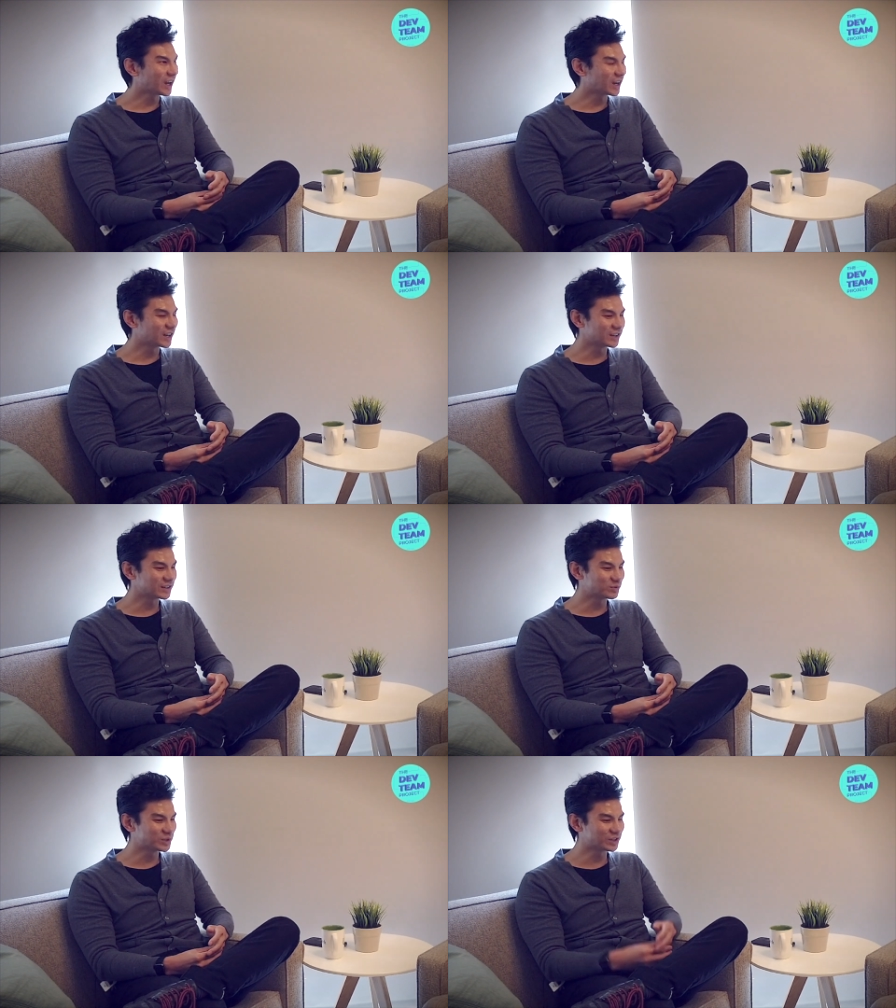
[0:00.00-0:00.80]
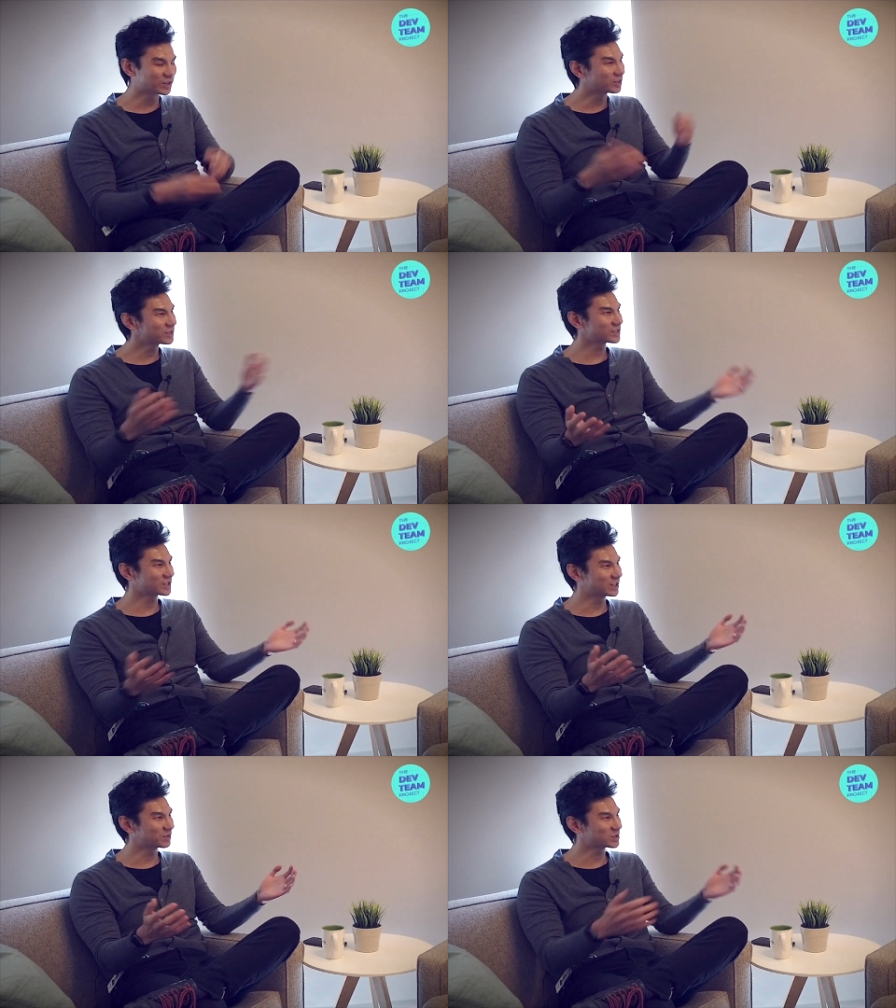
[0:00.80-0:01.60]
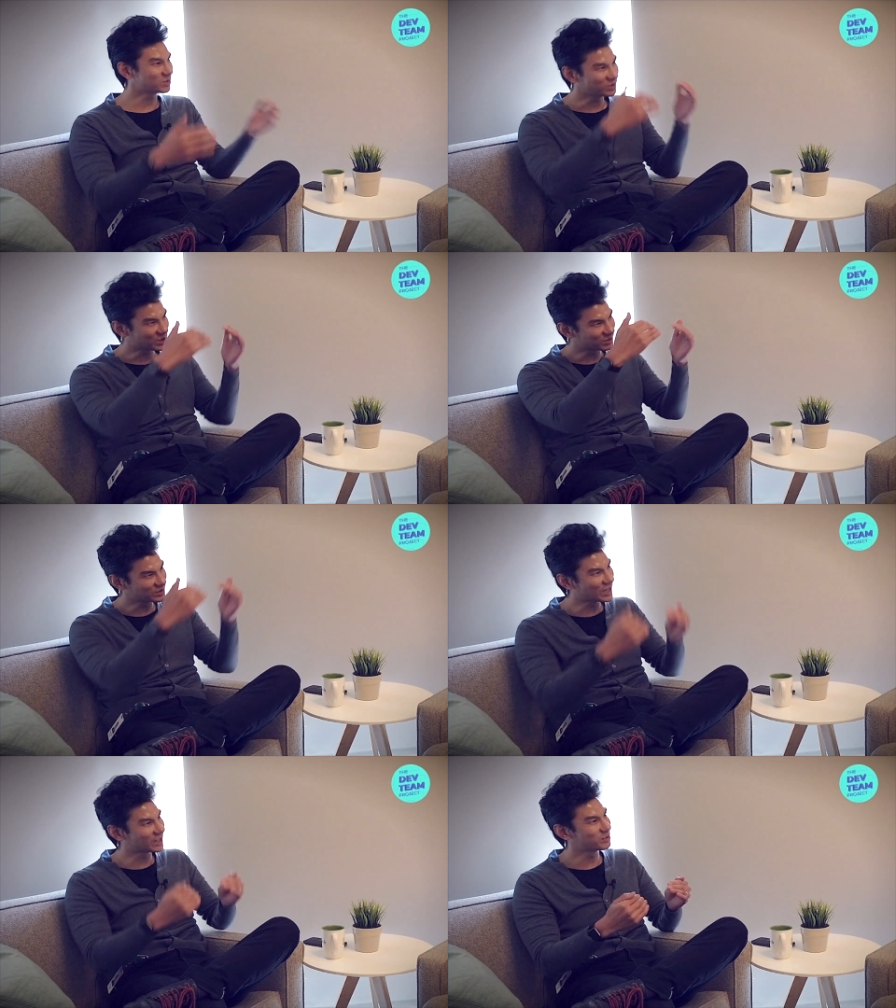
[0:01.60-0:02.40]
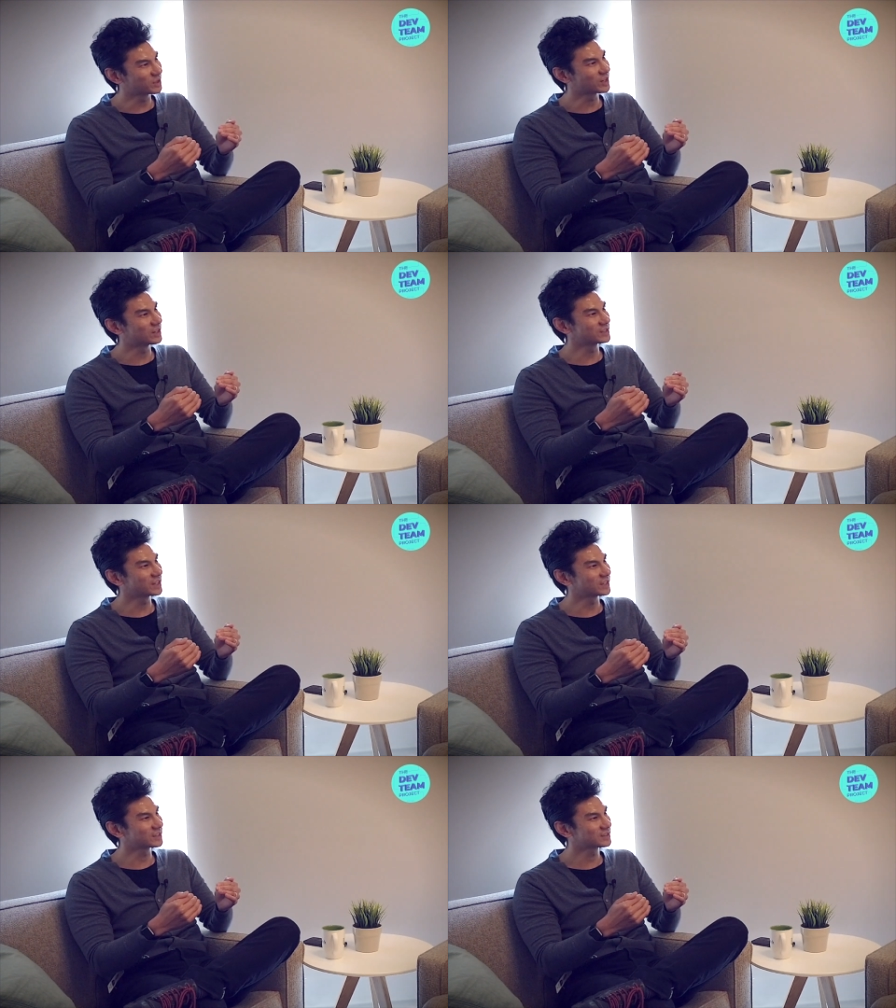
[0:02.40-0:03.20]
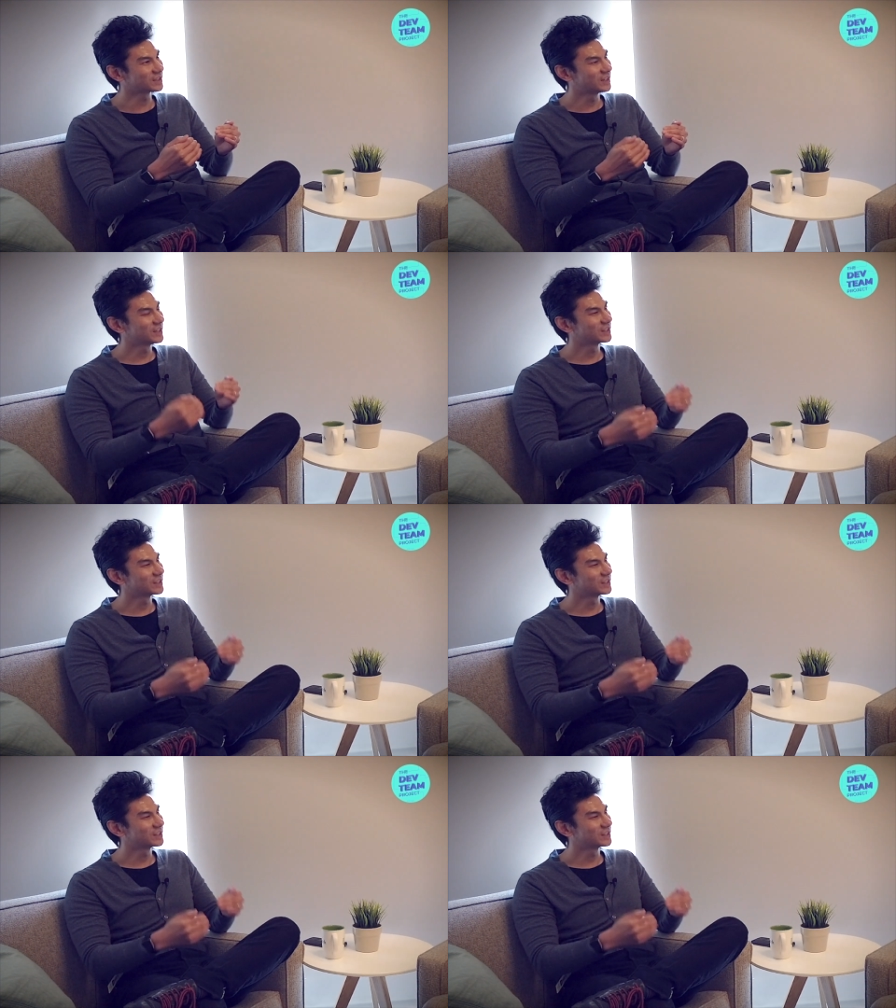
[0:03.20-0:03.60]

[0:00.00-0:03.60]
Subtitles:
and we encourage teams to be able to document context,